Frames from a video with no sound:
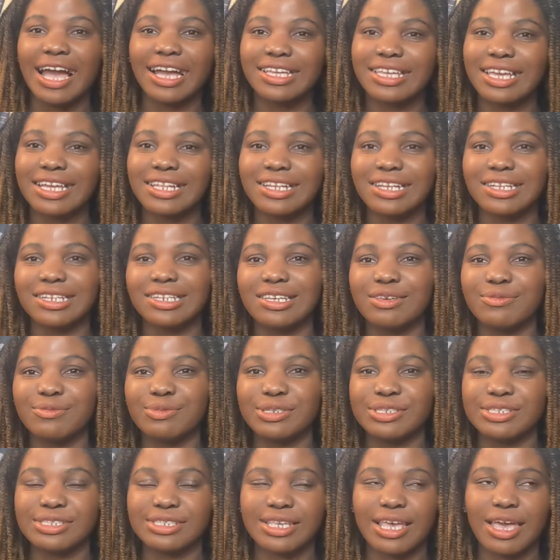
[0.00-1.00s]
I get a little
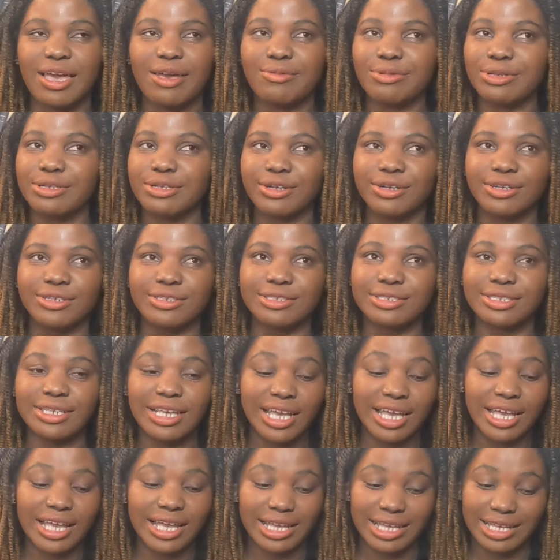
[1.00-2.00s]
bit scared because
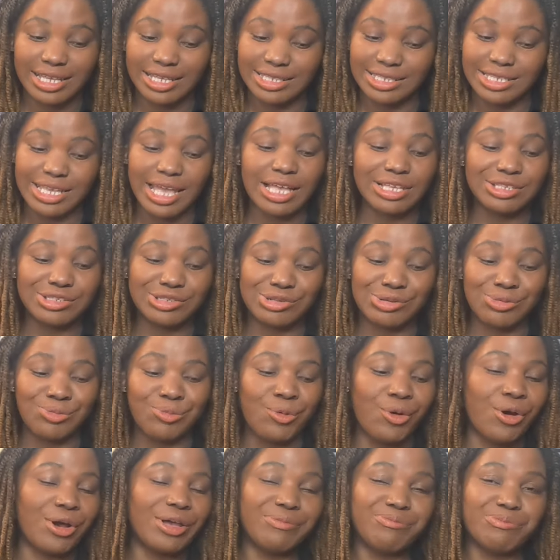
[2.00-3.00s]
that's
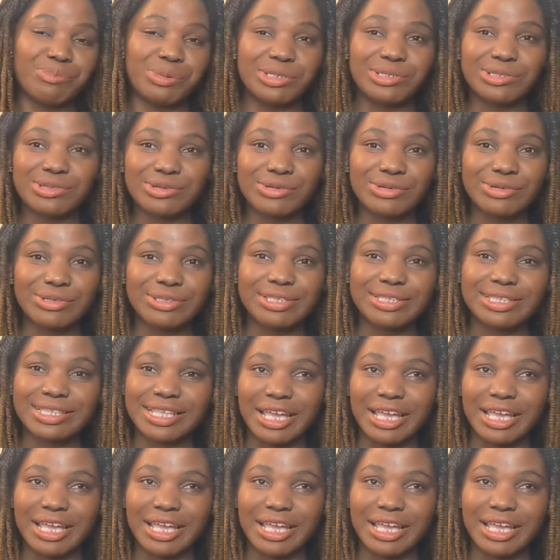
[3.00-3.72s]
more episode.